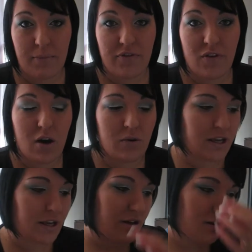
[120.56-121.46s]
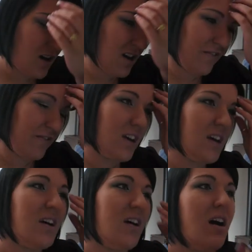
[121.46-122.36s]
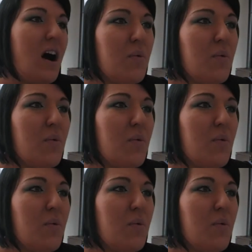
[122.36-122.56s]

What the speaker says: file here. Kind of, I